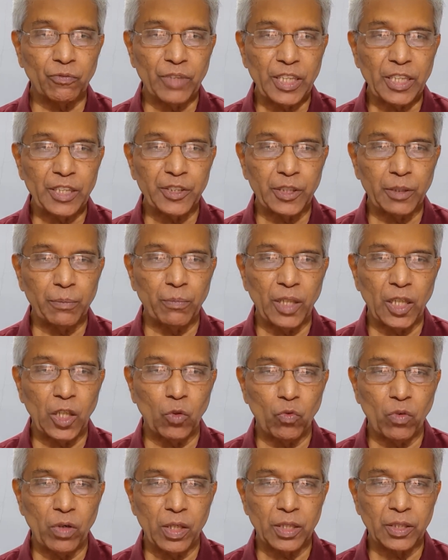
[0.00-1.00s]
very similar
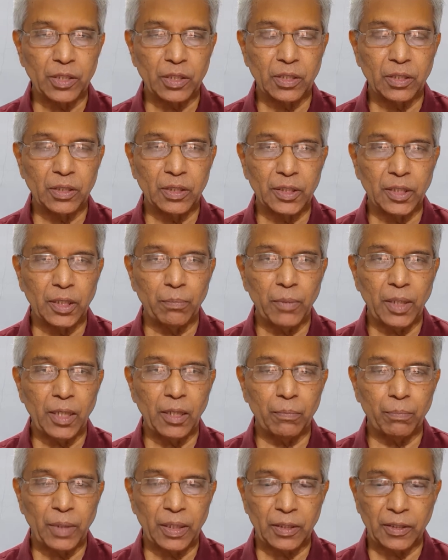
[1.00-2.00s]
words,
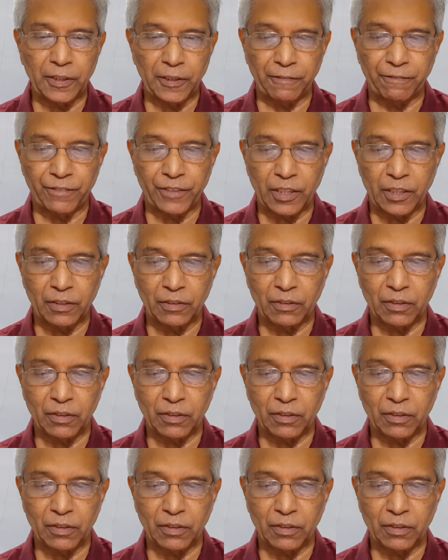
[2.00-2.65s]
similar but different.